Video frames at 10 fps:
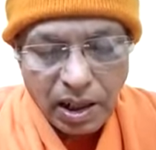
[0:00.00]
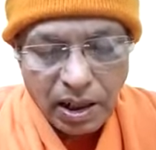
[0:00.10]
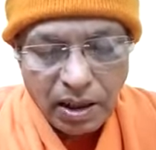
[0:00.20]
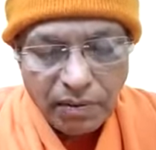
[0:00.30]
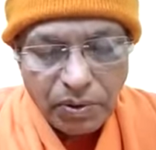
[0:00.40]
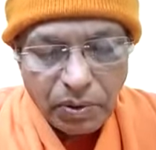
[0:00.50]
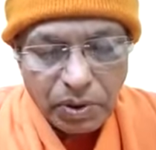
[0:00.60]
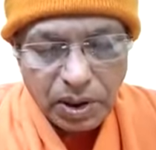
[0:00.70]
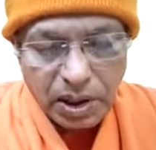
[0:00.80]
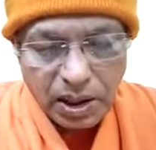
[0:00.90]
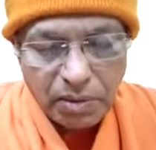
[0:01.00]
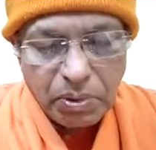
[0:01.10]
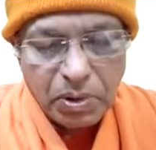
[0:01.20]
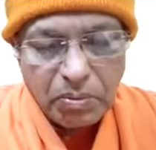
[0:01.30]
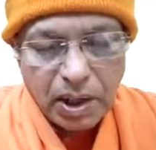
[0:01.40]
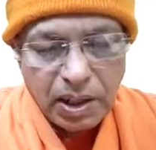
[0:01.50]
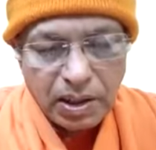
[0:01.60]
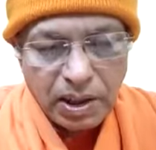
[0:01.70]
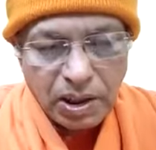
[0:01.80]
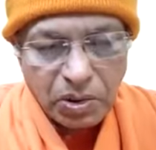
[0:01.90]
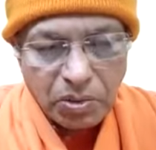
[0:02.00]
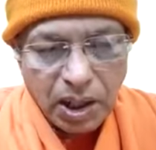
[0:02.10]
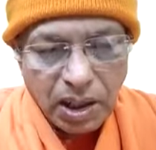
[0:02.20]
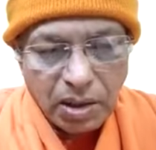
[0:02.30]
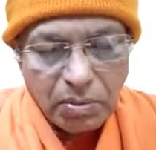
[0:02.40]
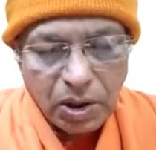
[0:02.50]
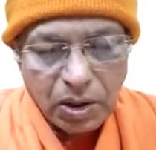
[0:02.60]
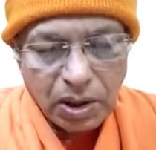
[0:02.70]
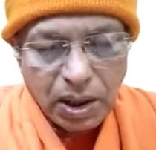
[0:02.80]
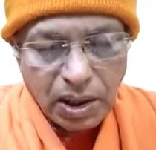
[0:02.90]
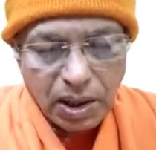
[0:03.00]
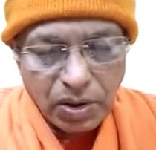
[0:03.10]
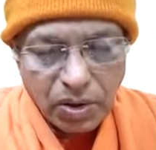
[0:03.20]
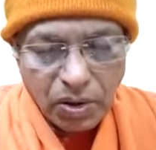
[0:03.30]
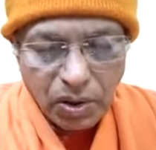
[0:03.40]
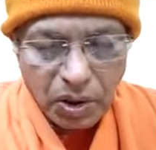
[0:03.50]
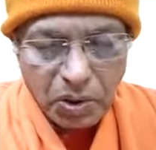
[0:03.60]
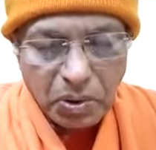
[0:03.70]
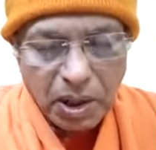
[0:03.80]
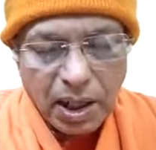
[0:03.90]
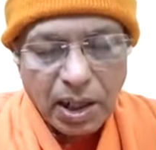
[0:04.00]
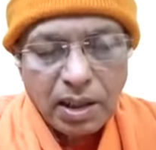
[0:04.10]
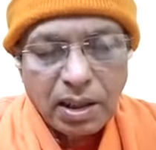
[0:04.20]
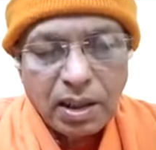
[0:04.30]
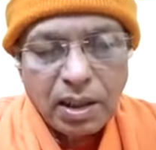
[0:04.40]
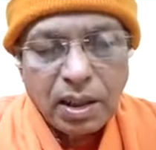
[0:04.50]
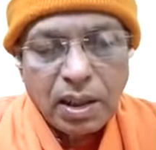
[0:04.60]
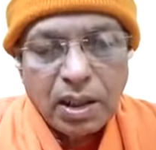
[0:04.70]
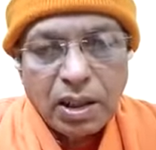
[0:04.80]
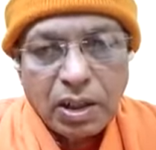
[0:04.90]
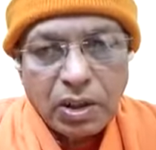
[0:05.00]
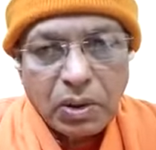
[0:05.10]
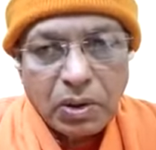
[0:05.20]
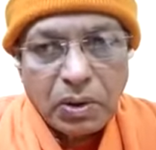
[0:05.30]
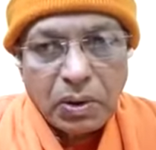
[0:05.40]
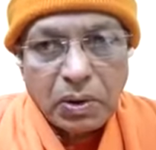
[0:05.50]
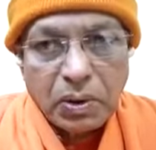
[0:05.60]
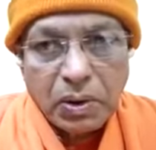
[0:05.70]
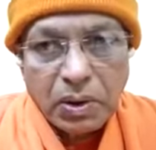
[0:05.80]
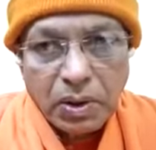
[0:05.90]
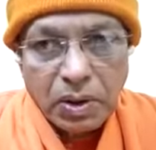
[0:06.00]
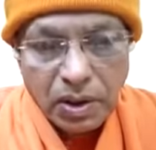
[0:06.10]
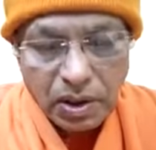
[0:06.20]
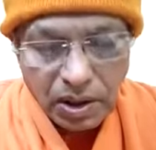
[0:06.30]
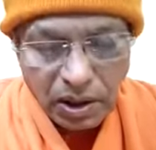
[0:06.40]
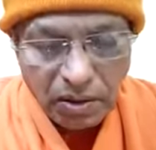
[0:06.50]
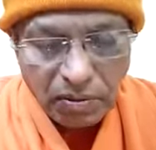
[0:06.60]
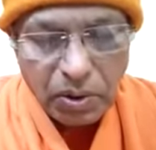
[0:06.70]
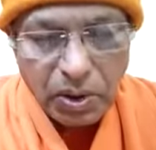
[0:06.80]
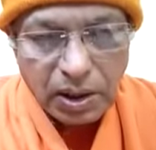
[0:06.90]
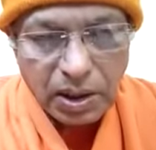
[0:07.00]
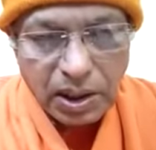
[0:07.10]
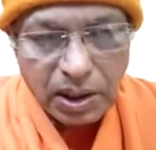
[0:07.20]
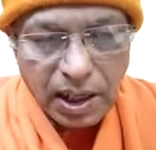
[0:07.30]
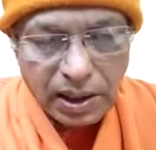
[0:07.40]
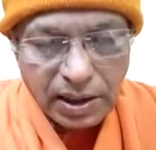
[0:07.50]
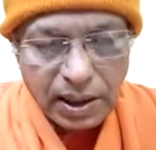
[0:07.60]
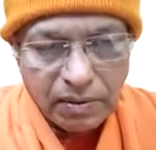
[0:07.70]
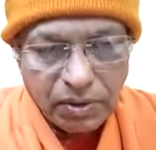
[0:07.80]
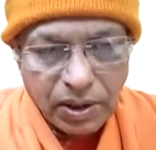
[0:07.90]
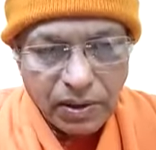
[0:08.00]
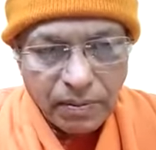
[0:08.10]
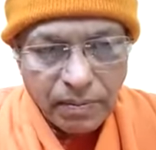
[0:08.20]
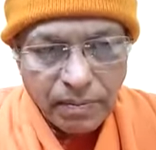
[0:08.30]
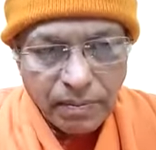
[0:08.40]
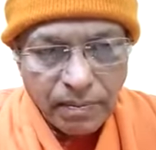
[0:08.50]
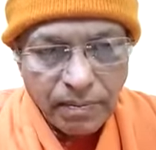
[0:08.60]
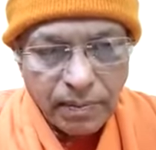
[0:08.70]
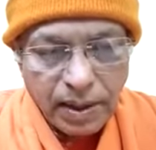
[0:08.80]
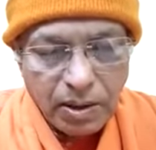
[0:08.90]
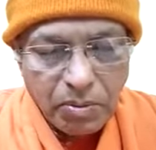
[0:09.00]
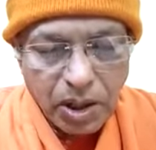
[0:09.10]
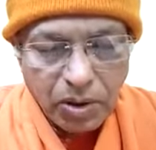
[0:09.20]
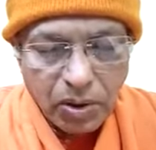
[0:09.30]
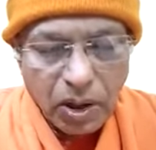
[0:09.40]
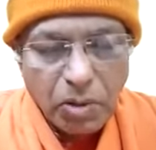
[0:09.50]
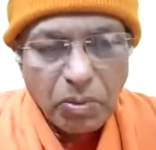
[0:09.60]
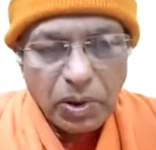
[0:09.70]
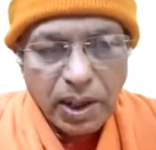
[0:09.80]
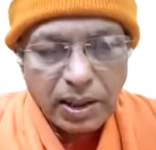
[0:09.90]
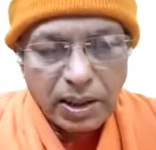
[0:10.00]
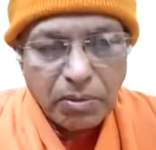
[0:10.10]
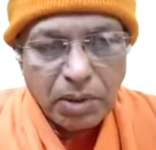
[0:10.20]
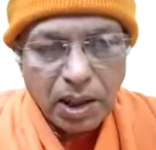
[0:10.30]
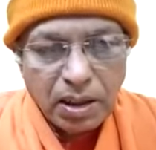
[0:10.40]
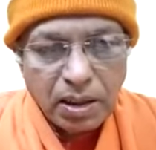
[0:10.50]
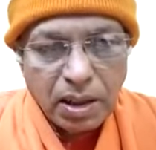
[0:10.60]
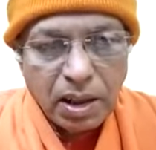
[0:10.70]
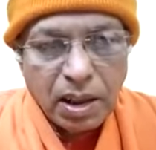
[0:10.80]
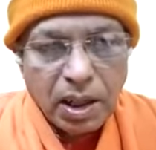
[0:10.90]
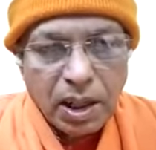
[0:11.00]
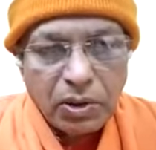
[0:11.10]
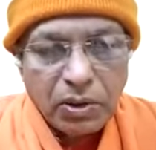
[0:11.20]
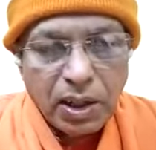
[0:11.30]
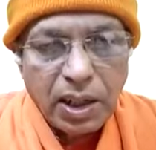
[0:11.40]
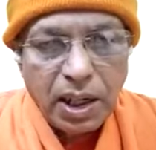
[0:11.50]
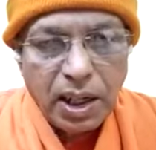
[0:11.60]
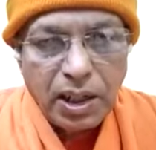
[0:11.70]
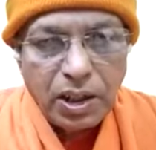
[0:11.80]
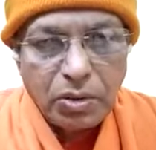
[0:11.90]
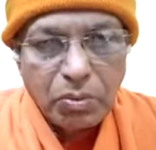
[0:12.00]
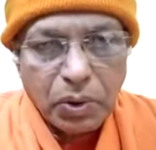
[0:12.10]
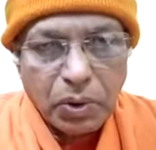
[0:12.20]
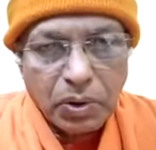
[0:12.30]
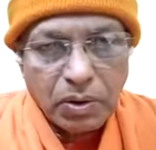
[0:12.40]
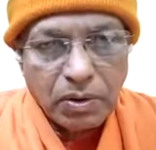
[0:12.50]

If you set up your mind this way, because that is not your health, so if you said accept, if you are not able to accept means your greed is more.